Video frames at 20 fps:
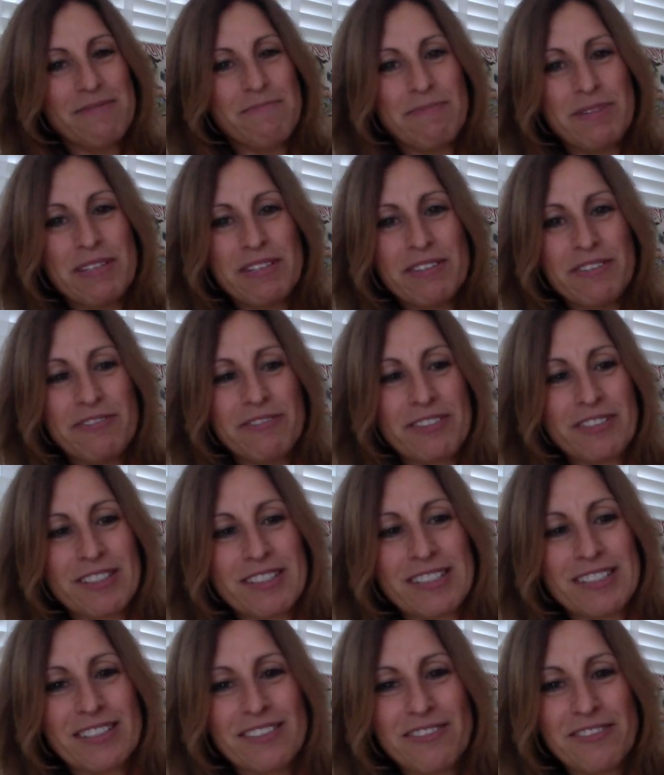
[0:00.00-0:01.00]
a beautiful
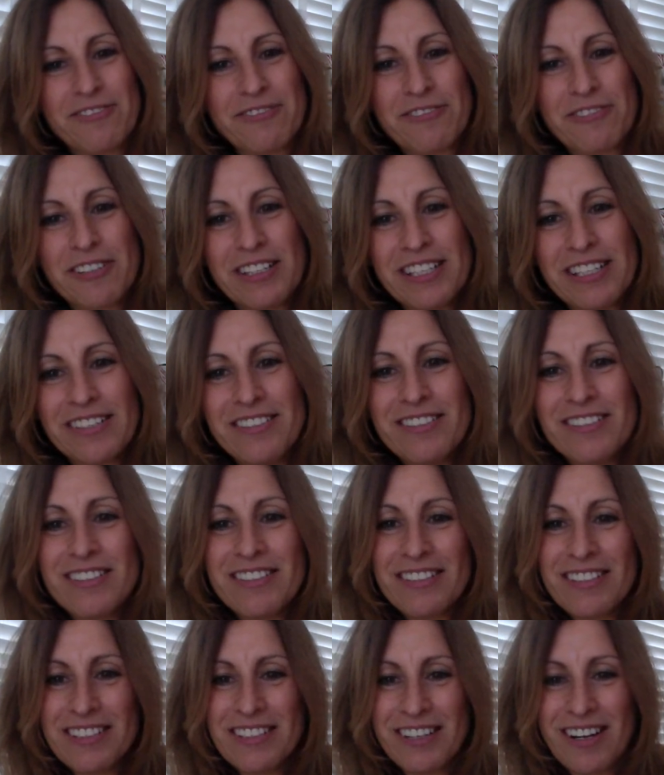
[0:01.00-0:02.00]
little fringe